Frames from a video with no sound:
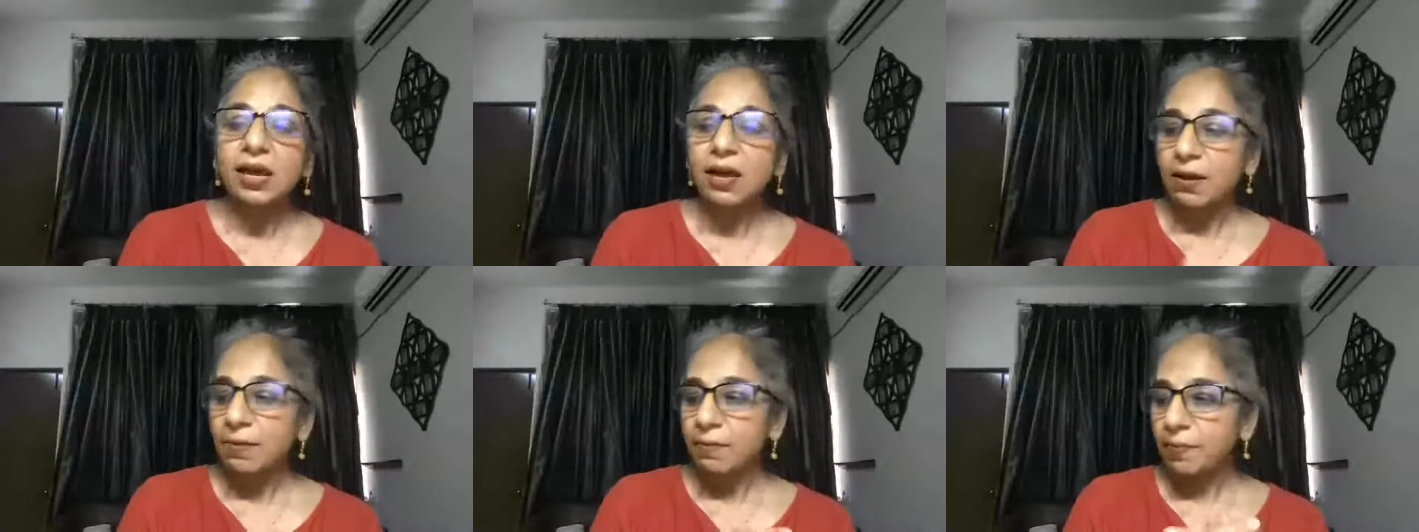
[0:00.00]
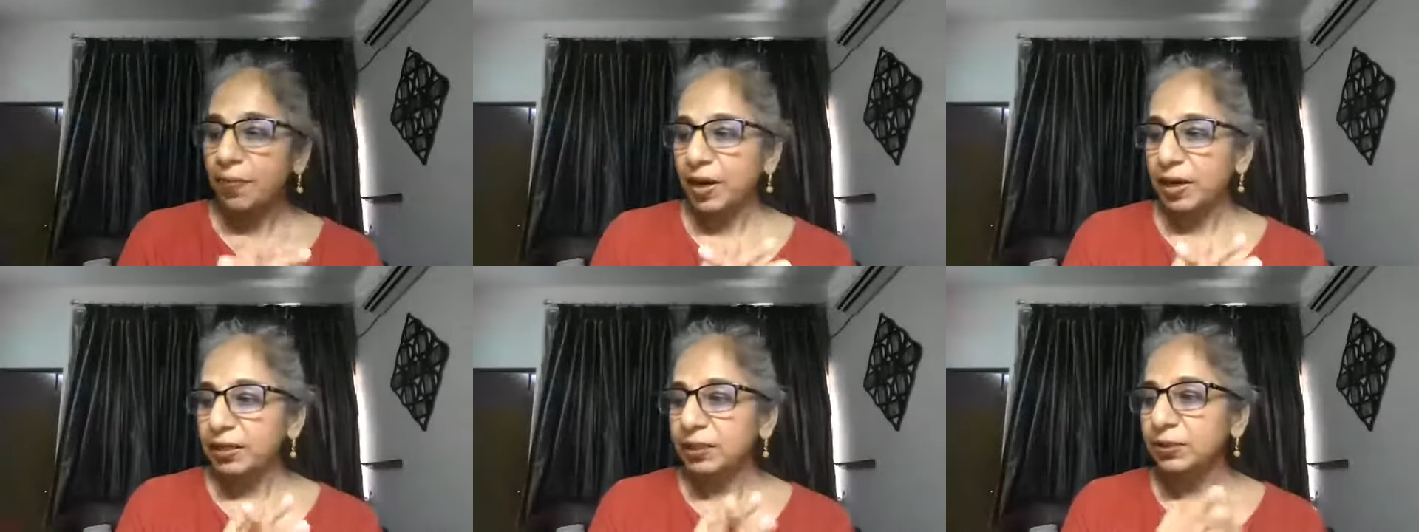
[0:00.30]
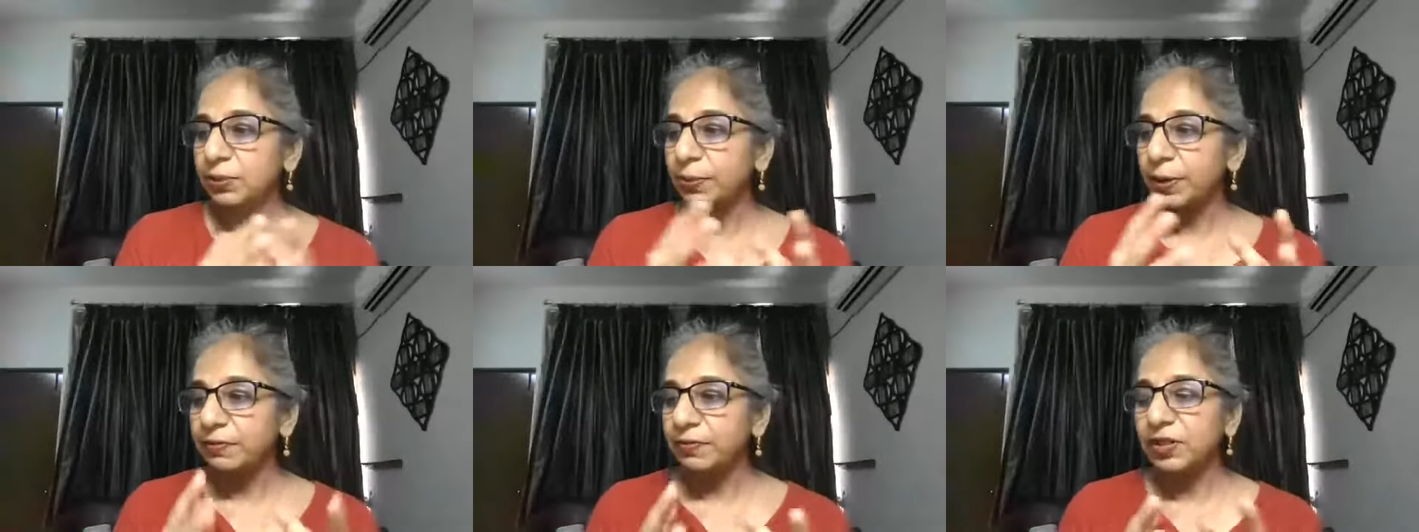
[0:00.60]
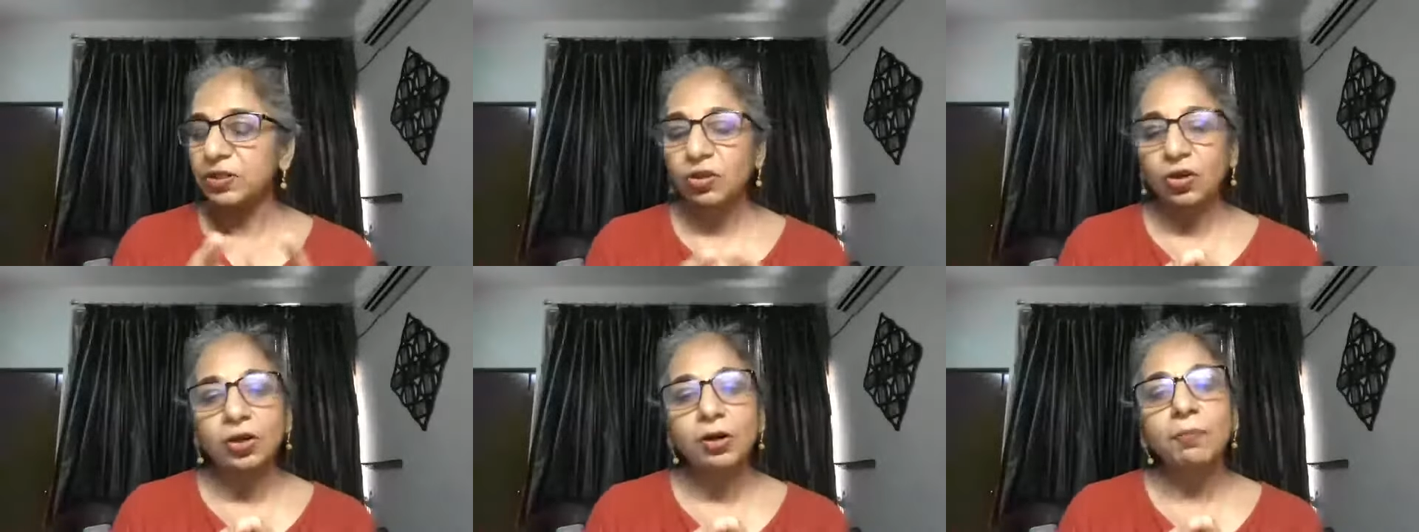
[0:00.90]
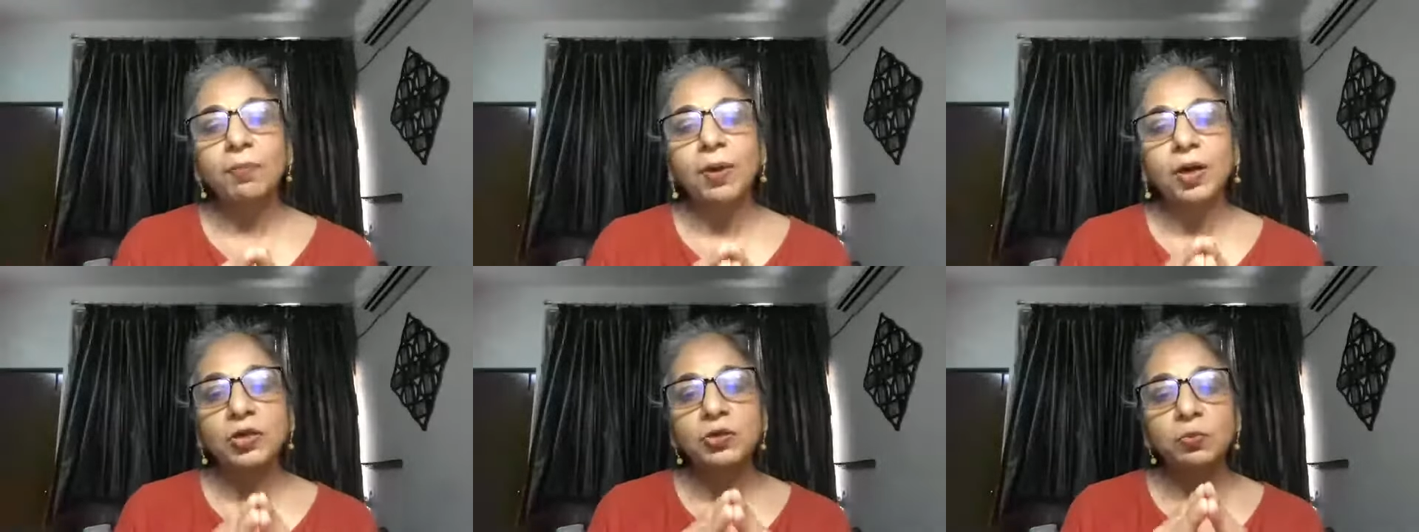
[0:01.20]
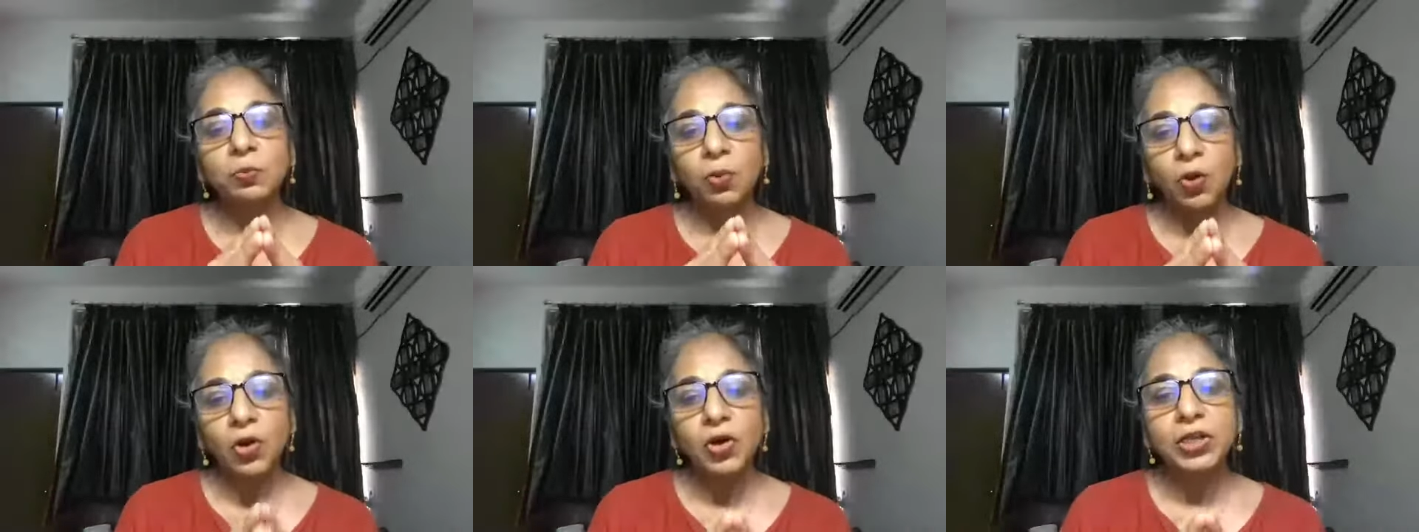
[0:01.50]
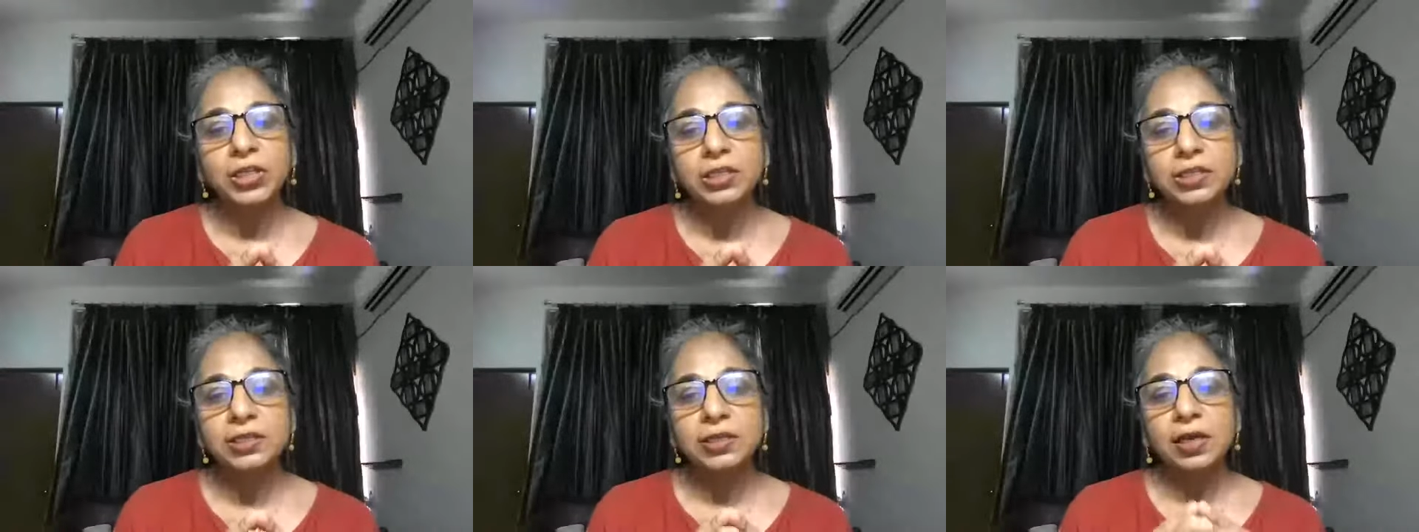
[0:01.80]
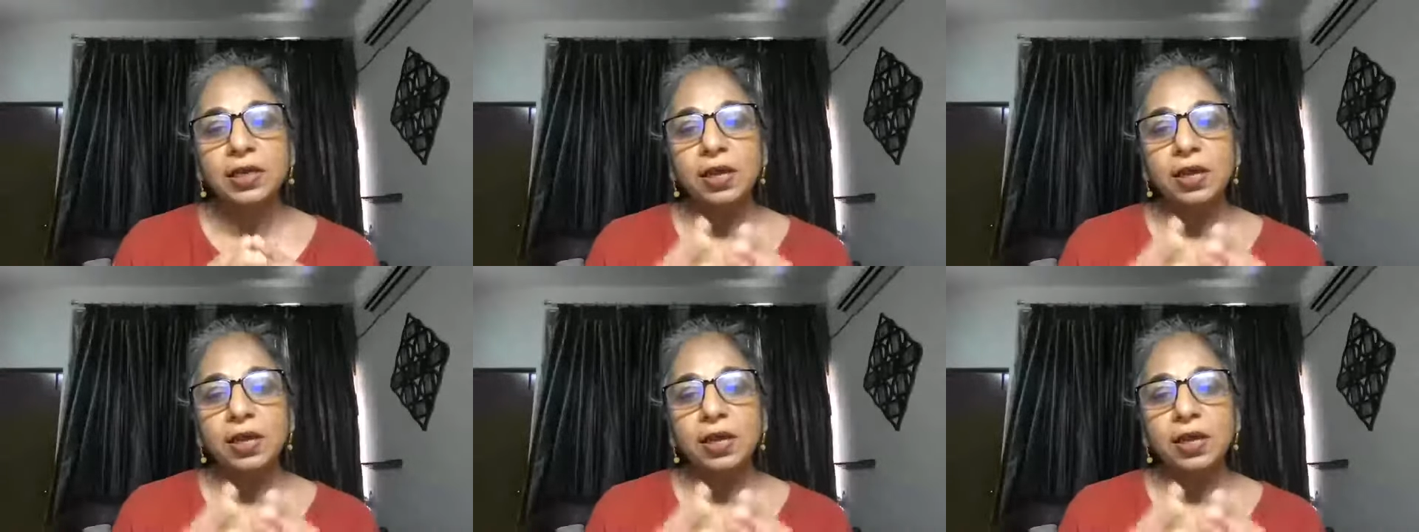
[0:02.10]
but when we talk about boys,